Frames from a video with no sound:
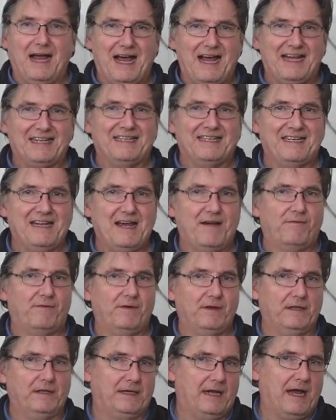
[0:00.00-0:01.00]
and
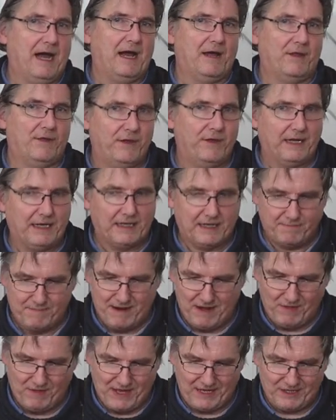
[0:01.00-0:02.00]
definitely, I think,
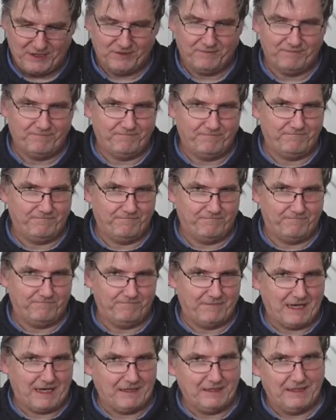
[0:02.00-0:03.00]
about that
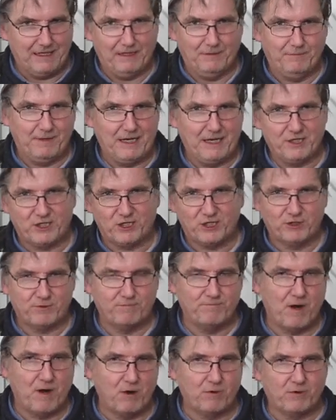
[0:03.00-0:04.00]
that little bit of
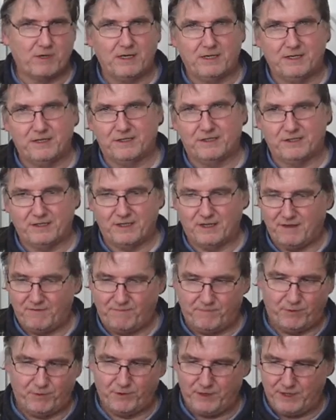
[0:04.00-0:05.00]
smokiness that
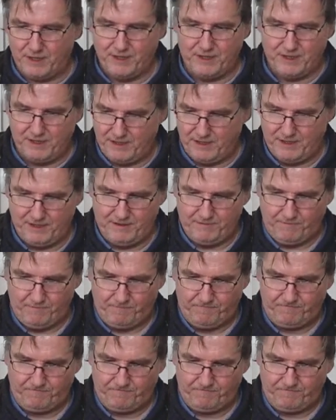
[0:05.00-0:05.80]
they've put in there.